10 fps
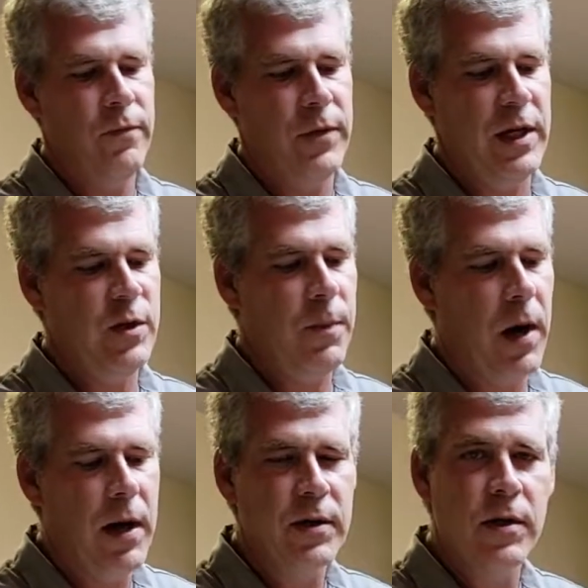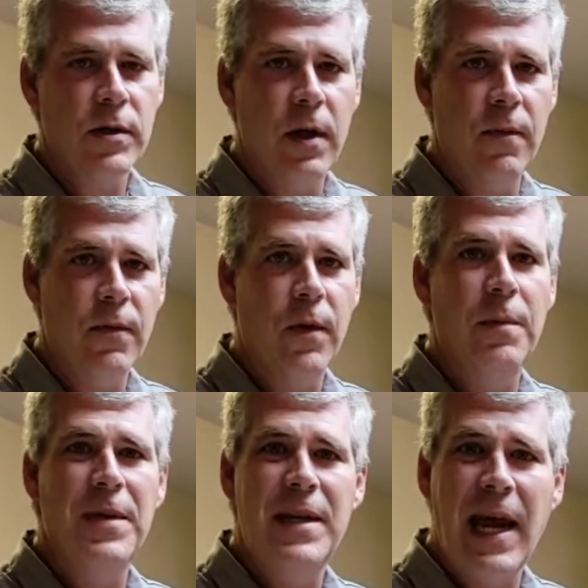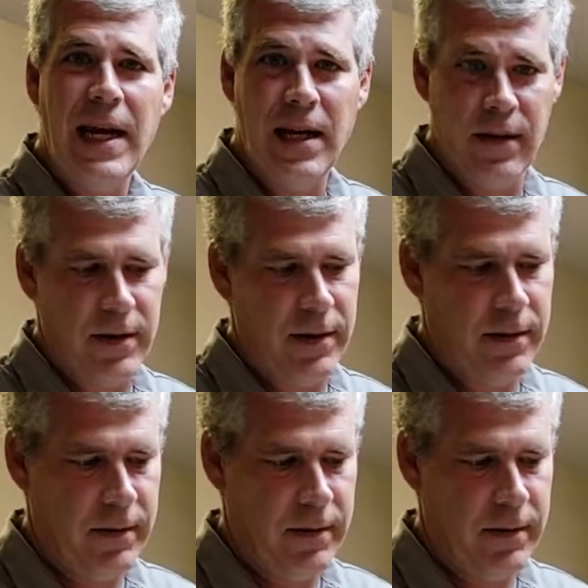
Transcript: These boxes come from Dadant.